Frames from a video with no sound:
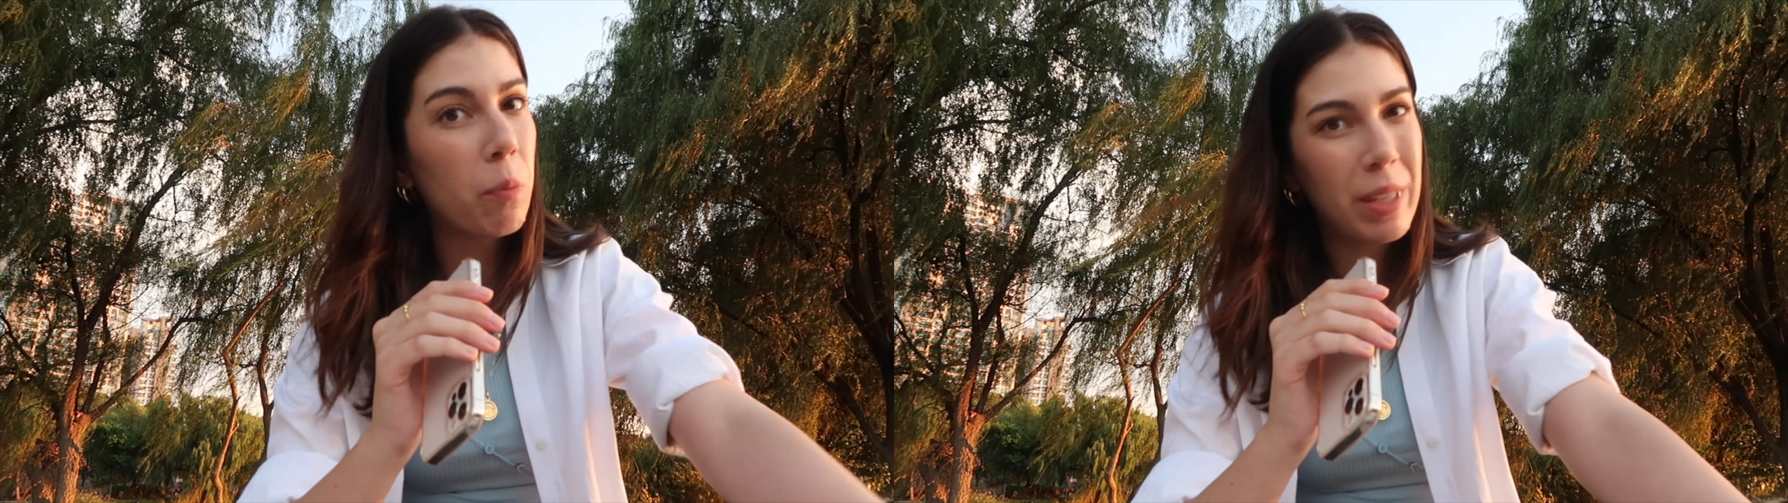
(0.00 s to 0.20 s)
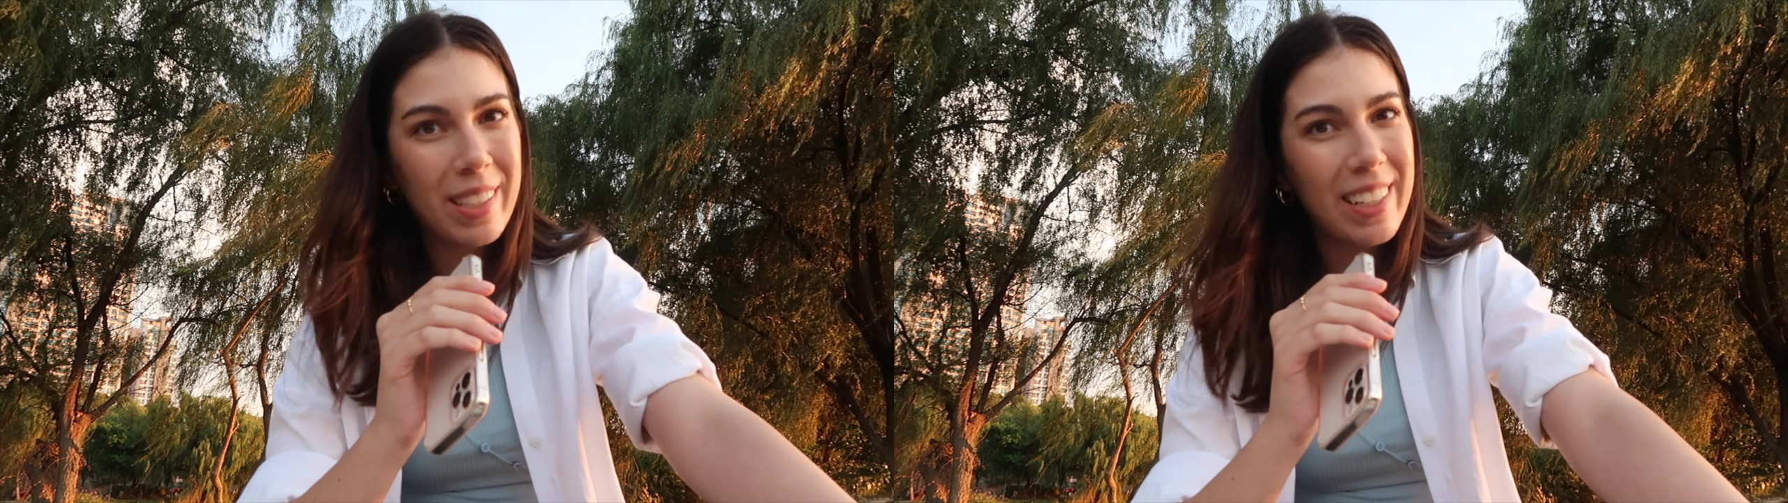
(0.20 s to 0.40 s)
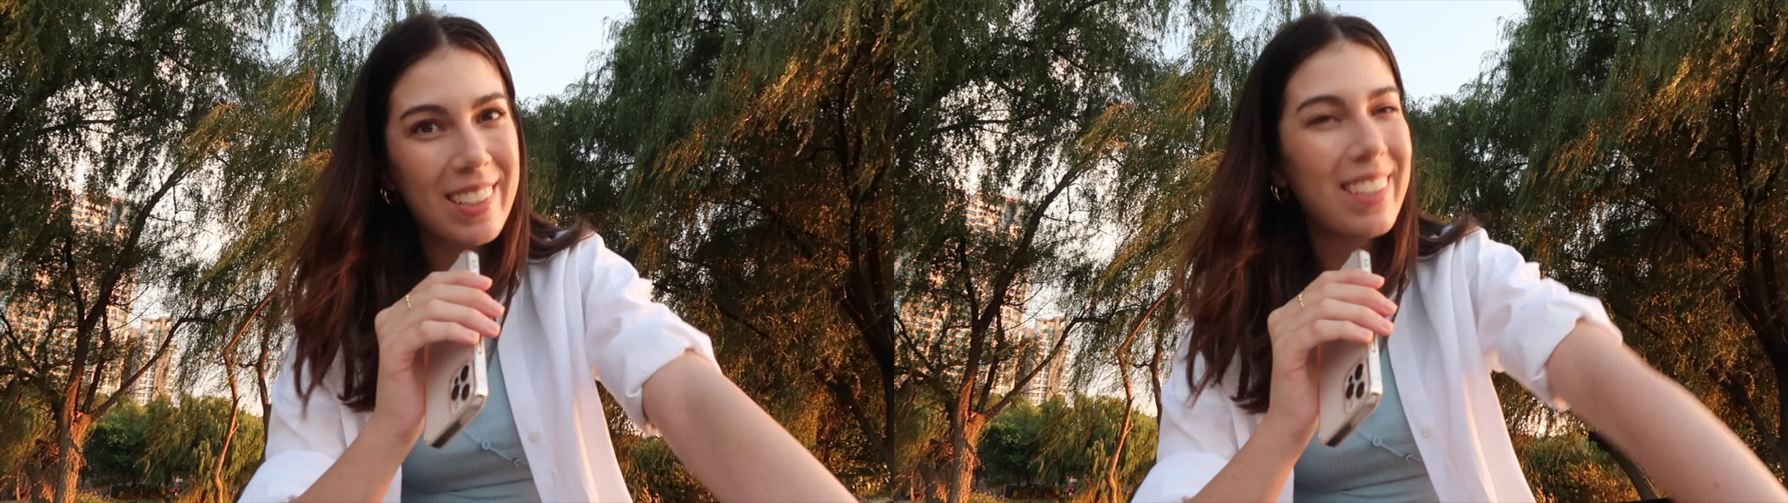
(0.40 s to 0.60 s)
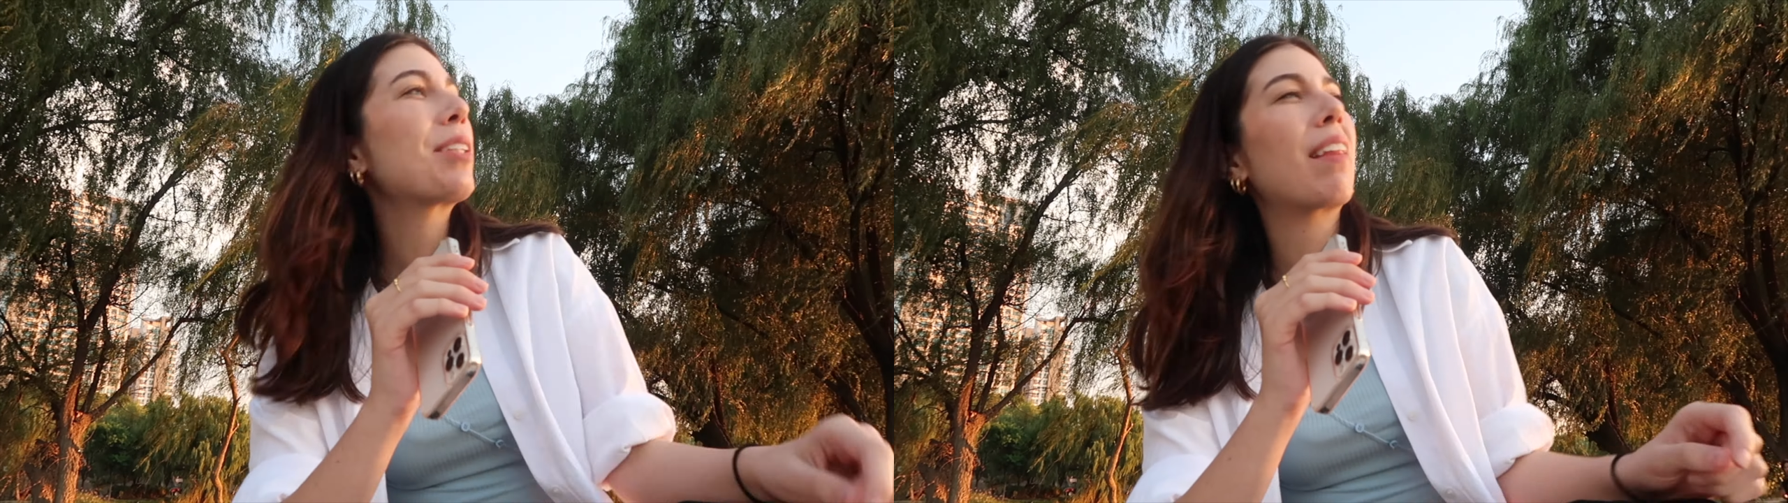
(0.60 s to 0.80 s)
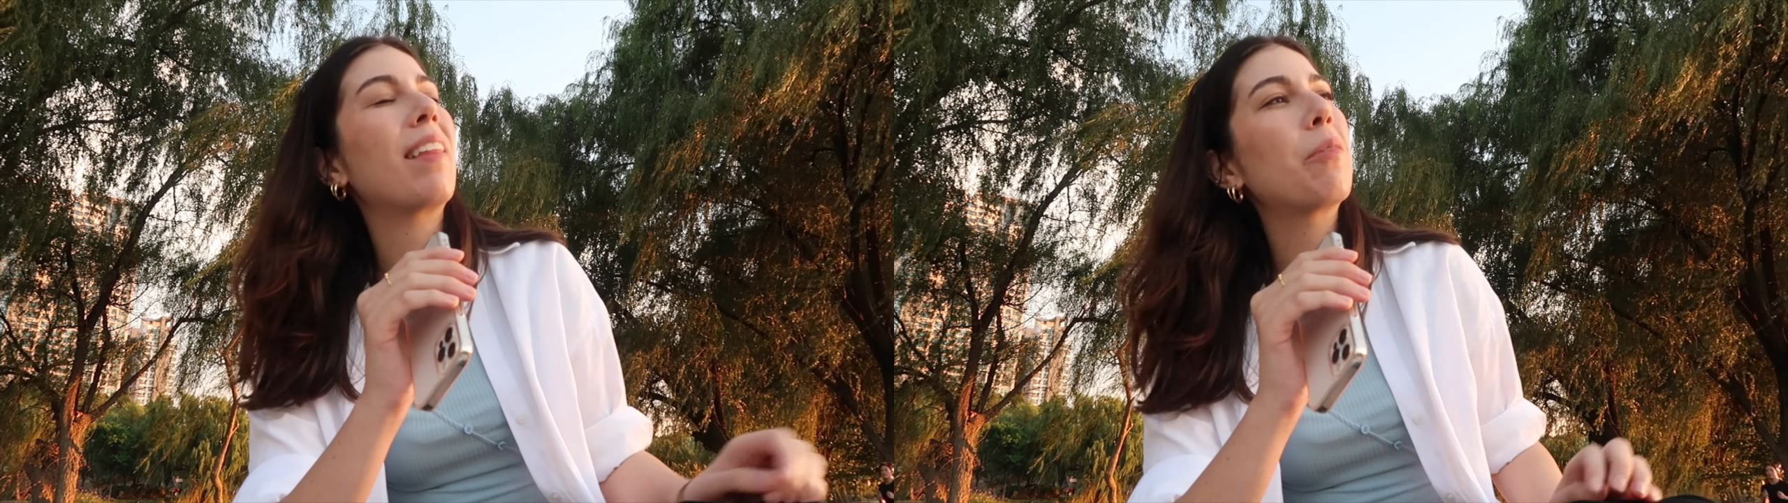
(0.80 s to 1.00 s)
business
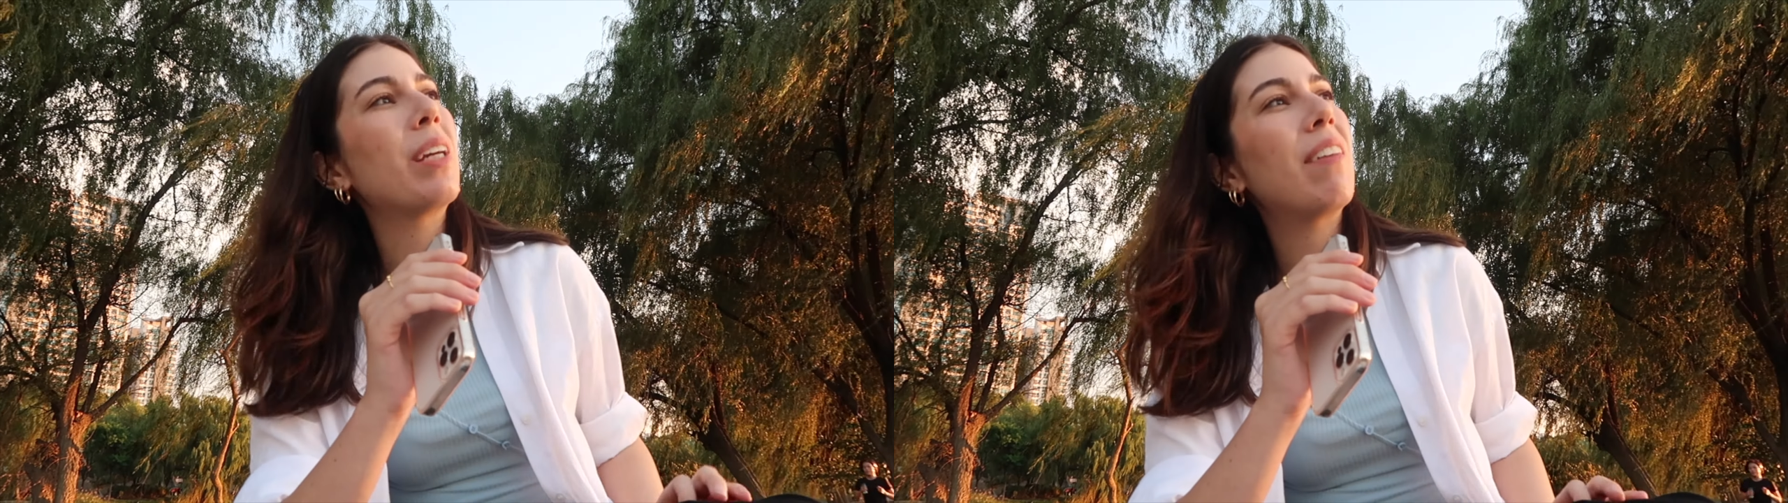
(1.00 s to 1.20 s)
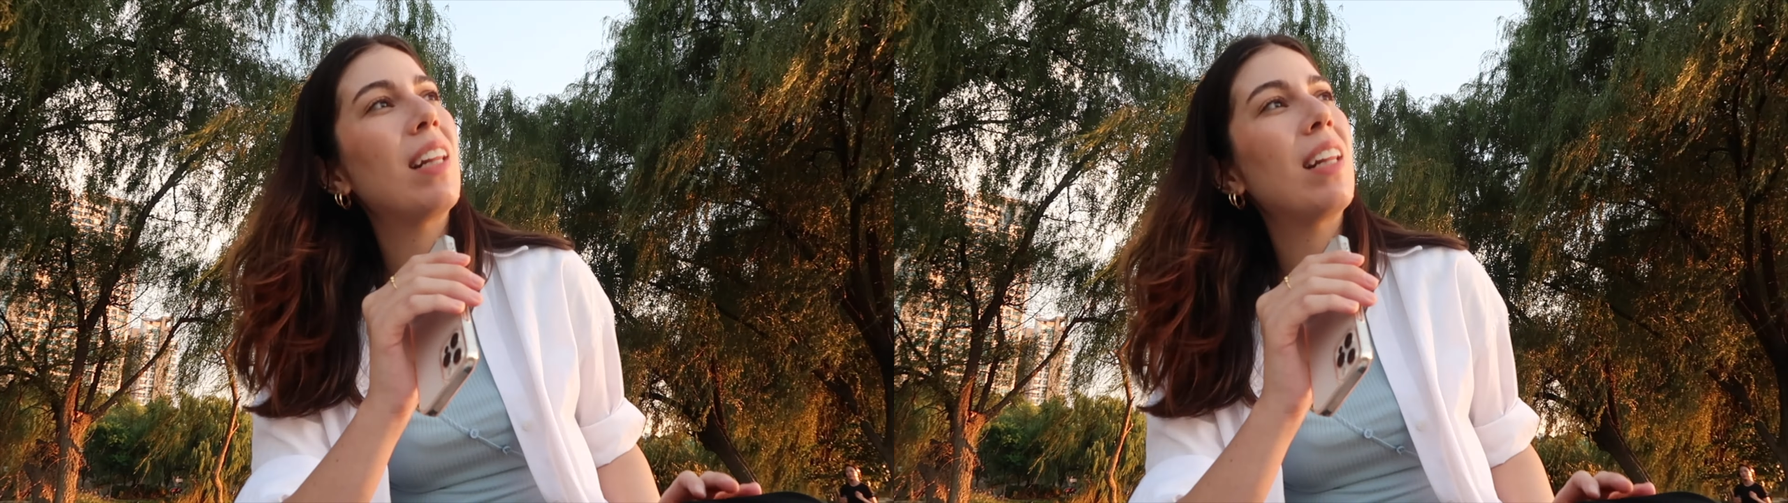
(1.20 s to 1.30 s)
because I think we have